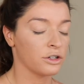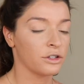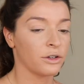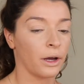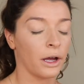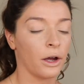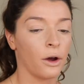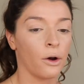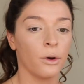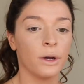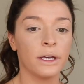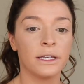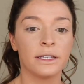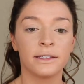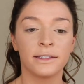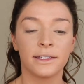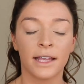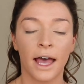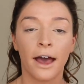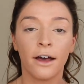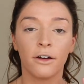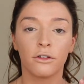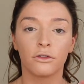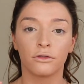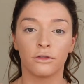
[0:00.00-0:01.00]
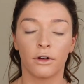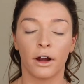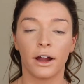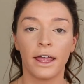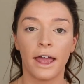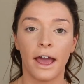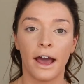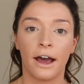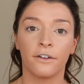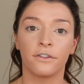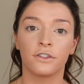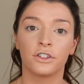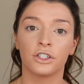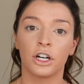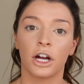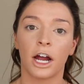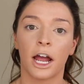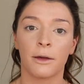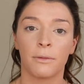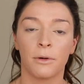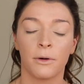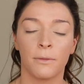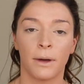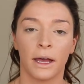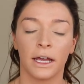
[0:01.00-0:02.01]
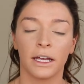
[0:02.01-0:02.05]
So I always set right after I put